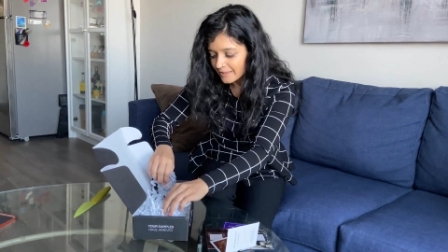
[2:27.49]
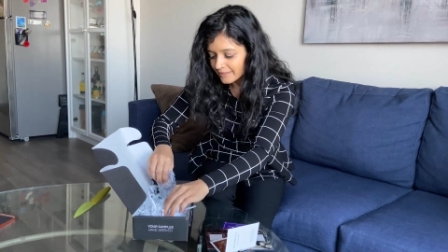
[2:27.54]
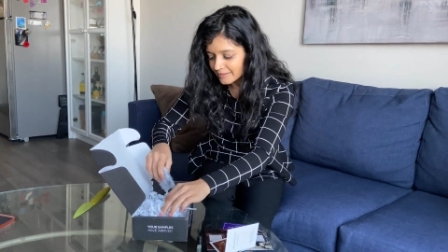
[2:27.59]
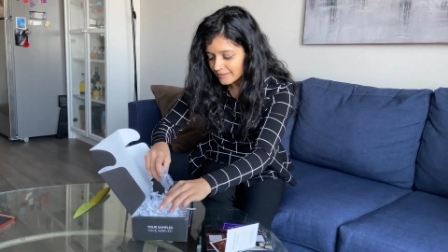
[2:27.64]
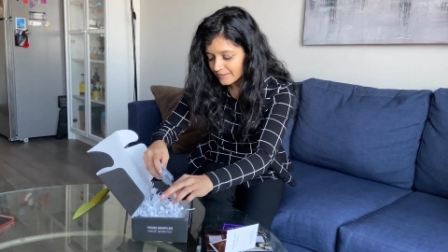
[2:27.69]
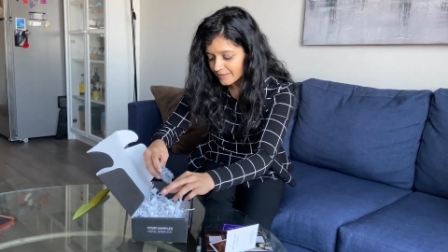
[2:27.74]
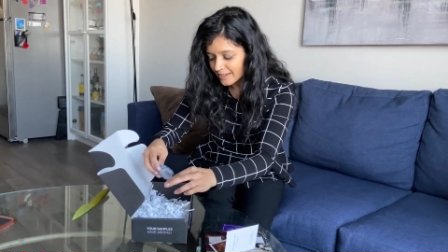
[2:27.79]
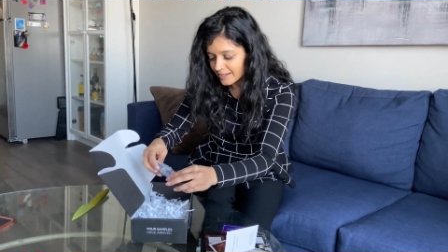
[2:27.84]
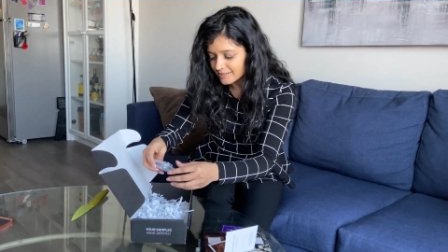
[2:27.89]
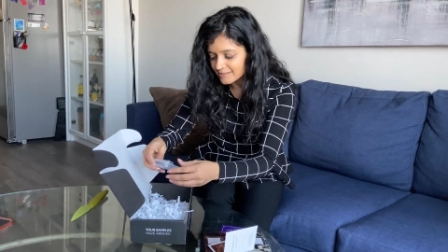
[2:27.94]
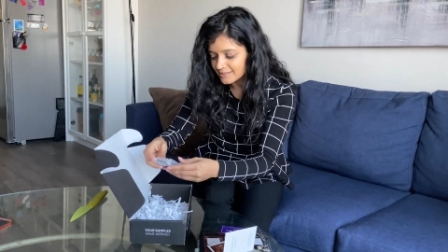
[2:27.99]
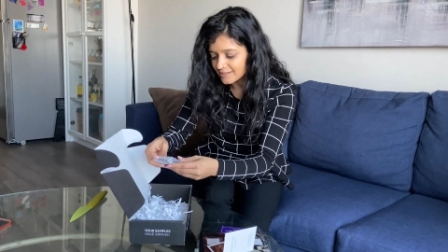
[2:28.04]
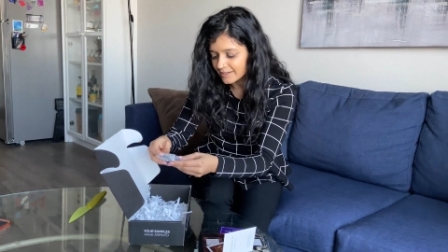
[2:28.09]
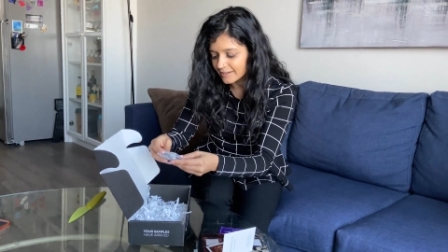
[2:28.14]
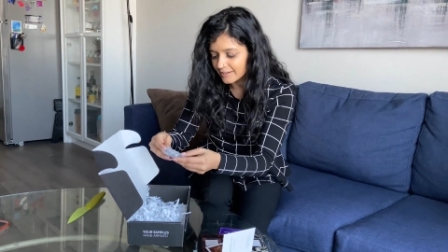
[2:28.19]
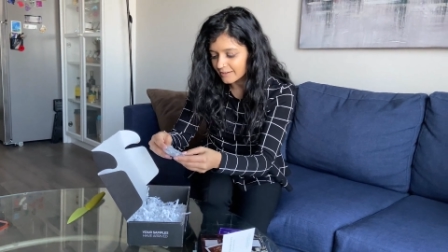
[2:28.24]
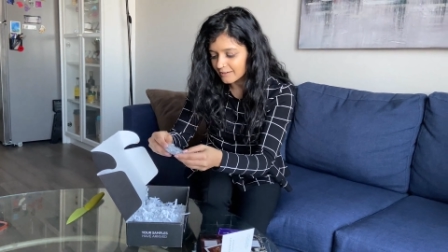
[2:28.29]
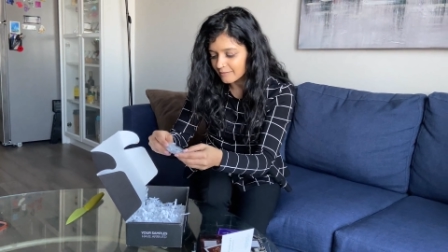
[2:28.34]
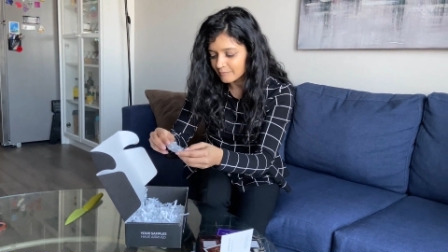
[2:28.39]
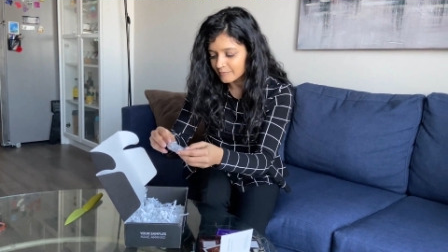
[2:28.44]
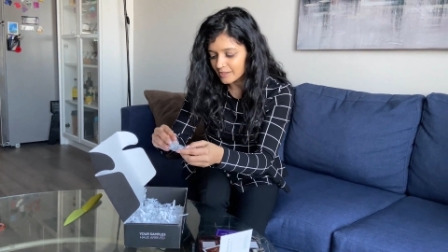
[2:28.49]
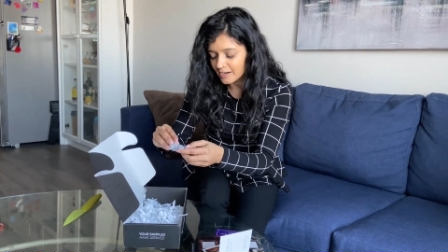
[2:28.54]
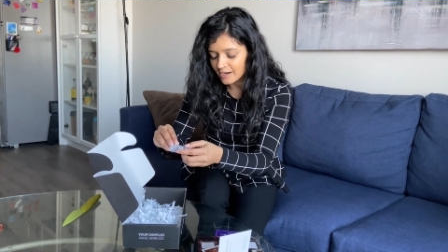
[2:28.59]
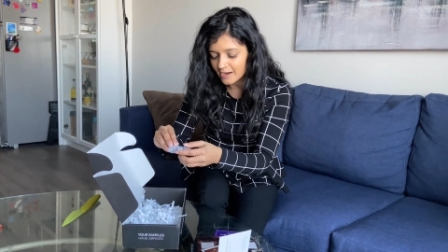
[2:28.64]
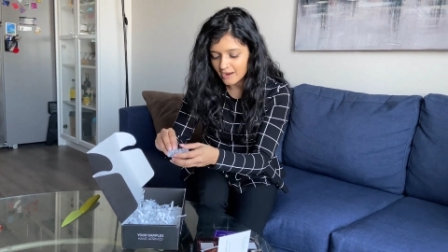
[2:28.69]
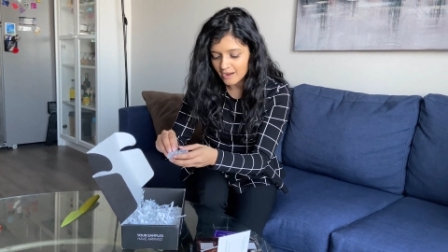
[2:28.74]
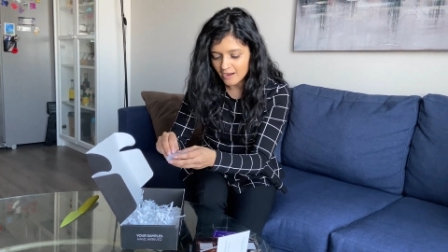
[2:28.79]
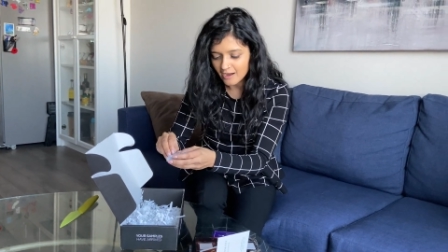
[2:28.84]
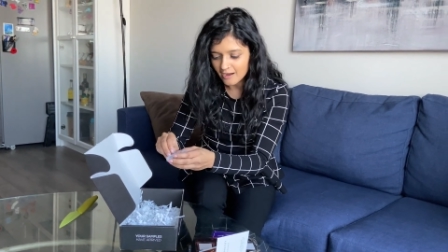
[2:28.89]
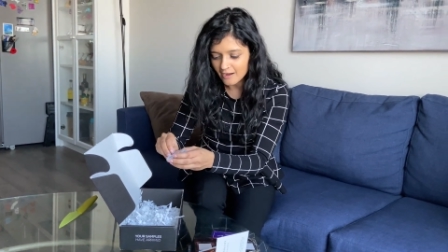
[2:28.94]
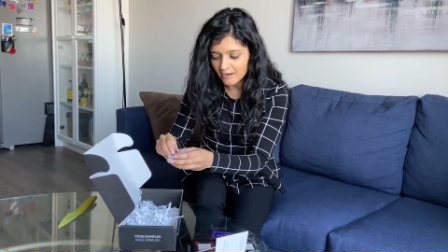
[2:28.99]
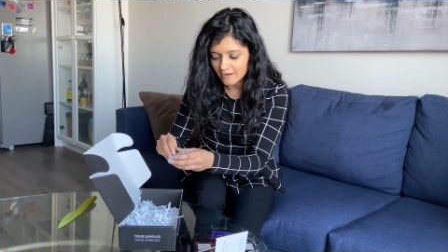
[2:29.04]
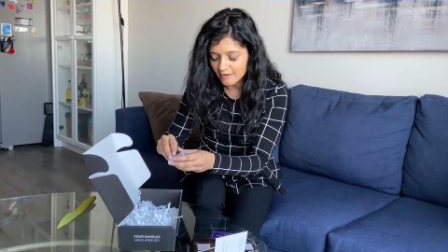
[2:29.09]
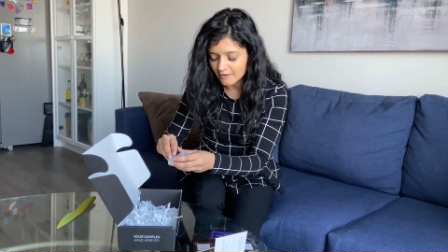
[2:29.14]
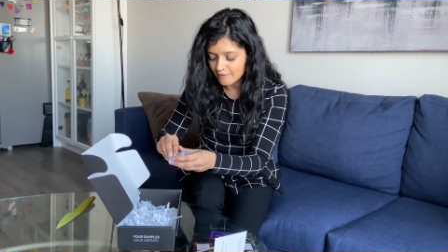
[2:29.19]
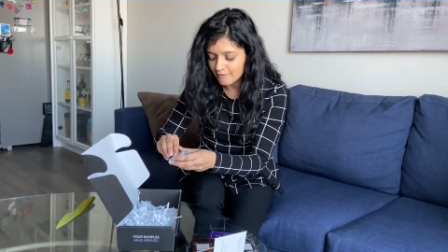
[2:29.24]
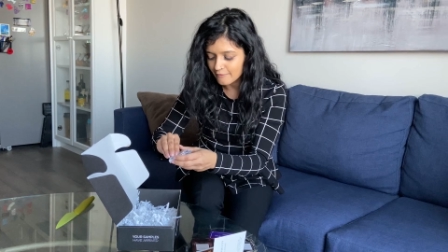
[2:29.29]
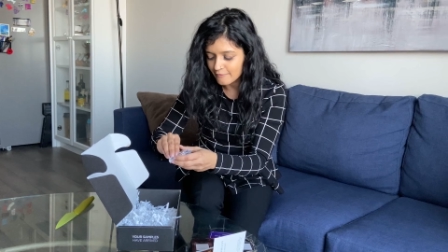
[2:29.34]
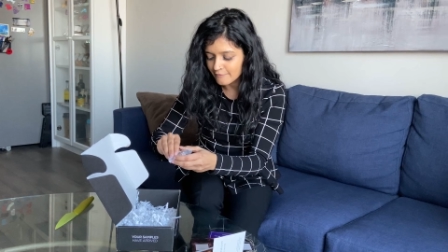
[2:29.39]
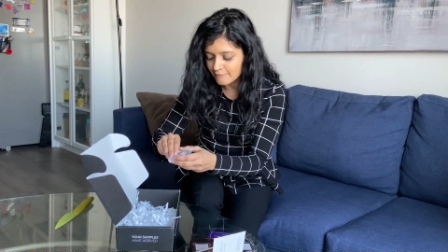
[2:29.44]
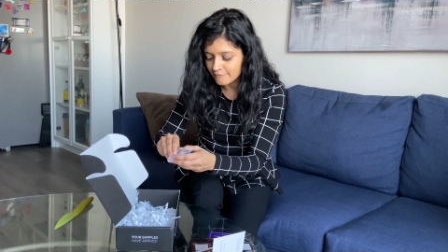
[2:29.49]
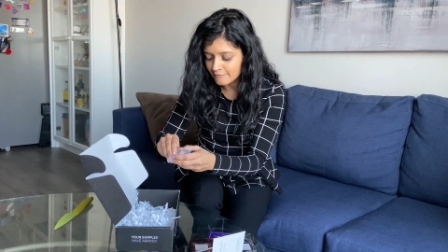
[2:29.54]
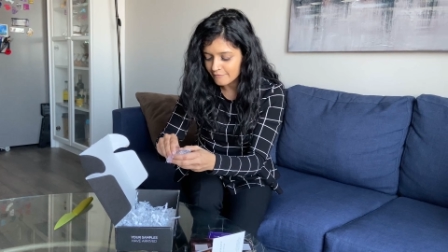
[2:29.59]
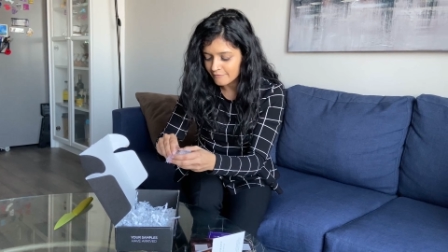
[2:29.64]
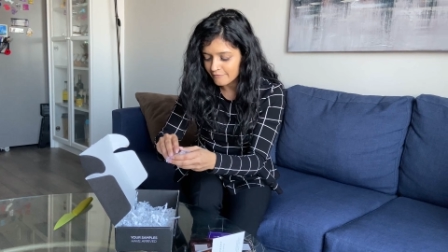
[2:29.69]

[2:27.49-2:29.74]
The next item that I have.